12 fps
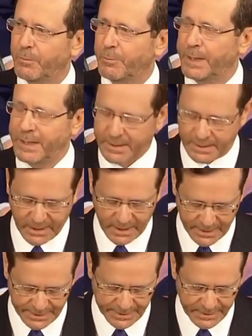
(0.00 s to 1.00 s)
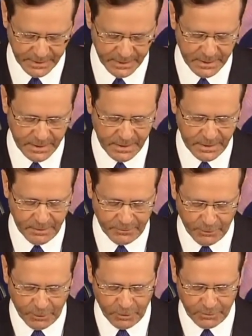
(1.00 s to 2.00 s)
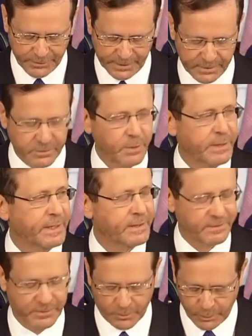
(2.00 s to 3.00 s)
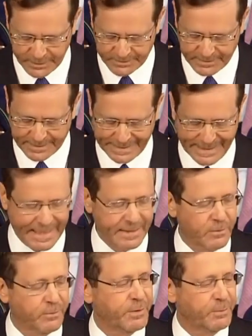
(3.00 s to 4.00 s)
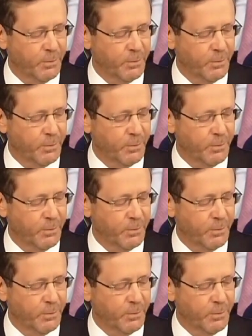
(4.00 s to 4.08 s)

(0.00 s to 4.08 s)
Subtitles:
of milk and honey, evolved into an exquisite land of